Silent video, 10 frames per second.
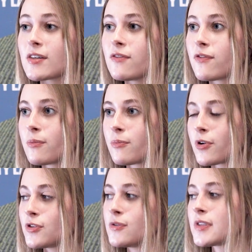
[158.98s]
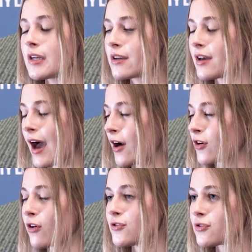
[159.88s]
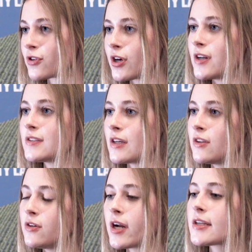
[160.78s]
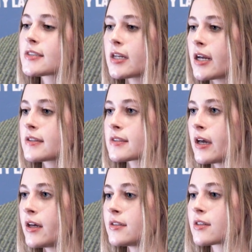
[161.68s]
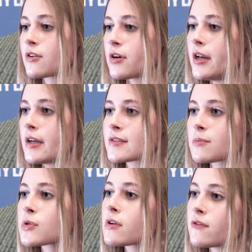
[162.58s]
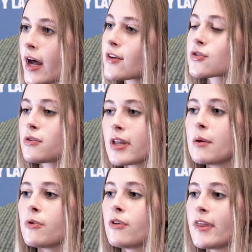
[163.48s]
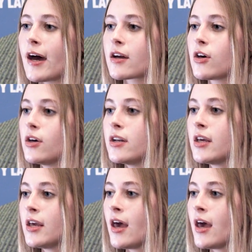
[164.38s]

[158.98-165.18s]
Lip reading: of producing agricultural goods in the United States and creating some sort of national label that could